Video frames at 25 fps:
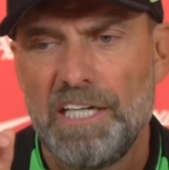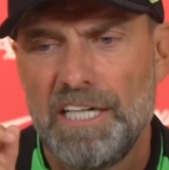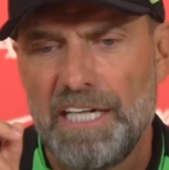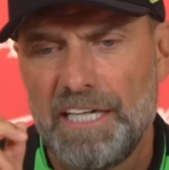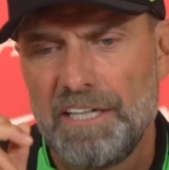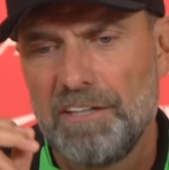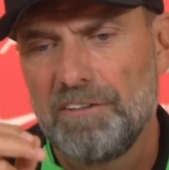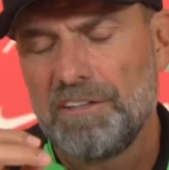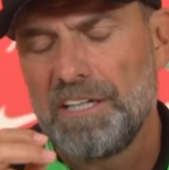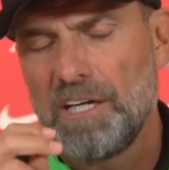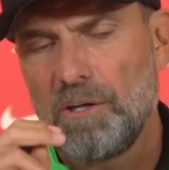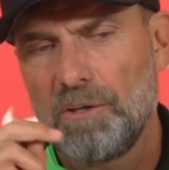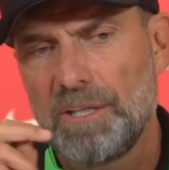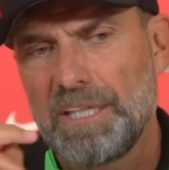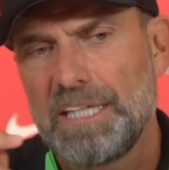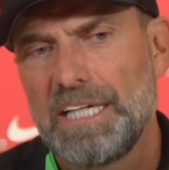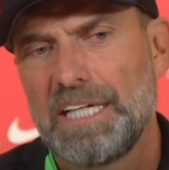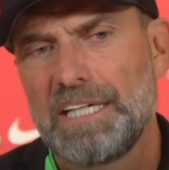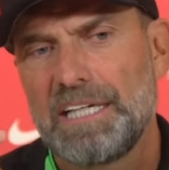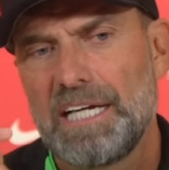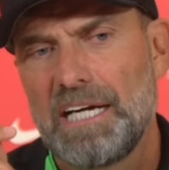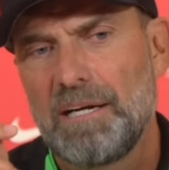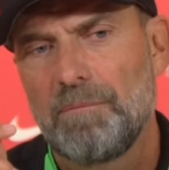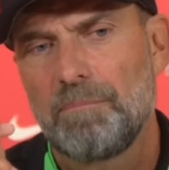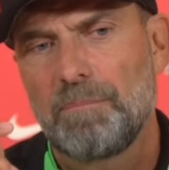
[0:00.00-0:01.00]
And you, now you
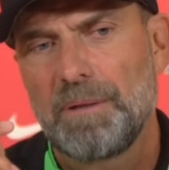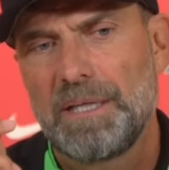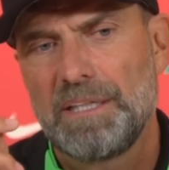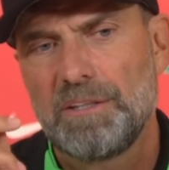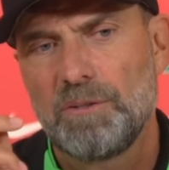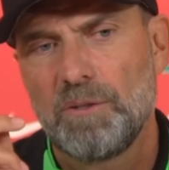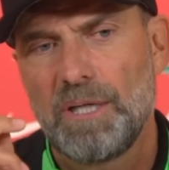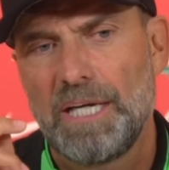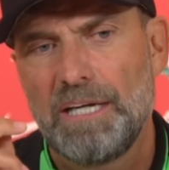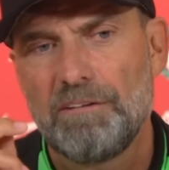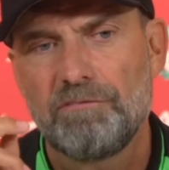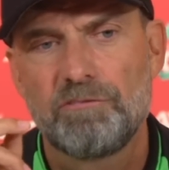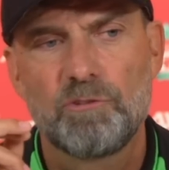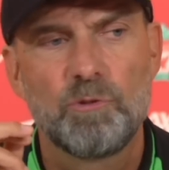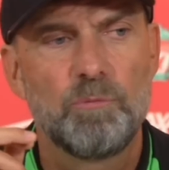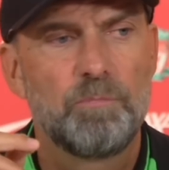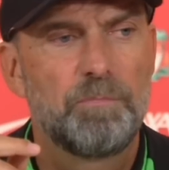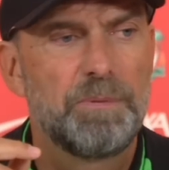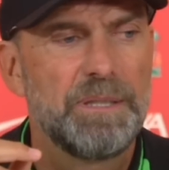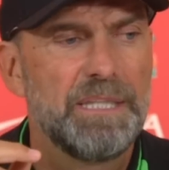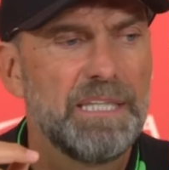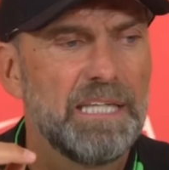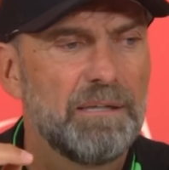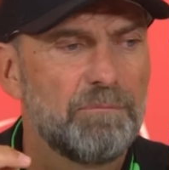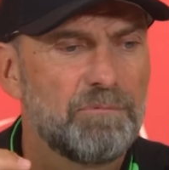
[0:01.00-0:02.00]
get up and you have to
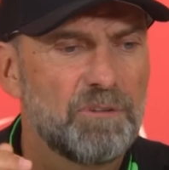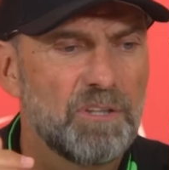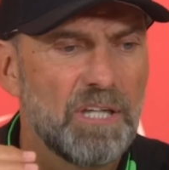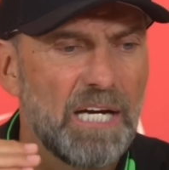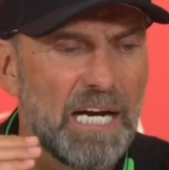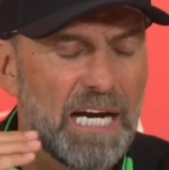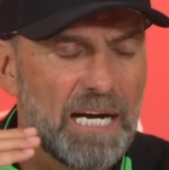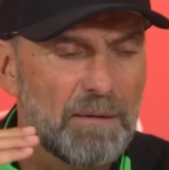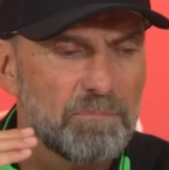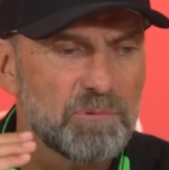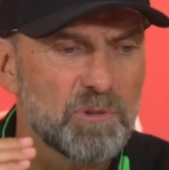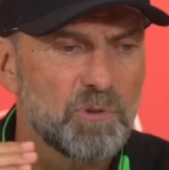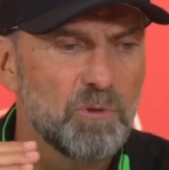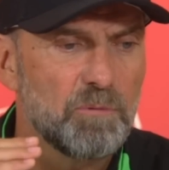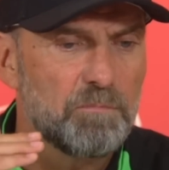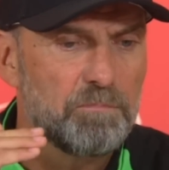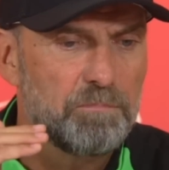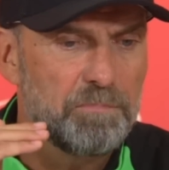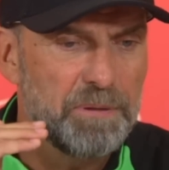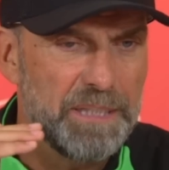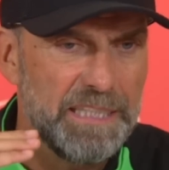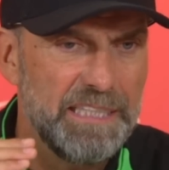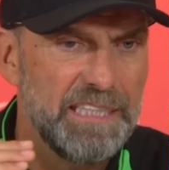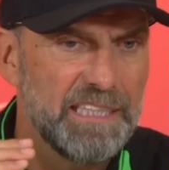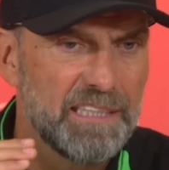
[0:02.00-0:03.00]
be at your absolute
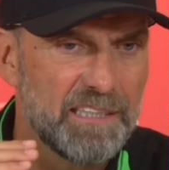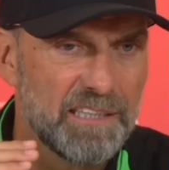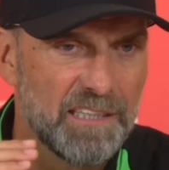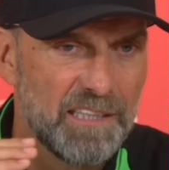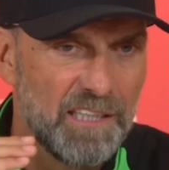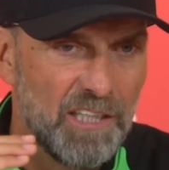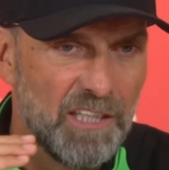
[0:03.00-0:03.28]
peak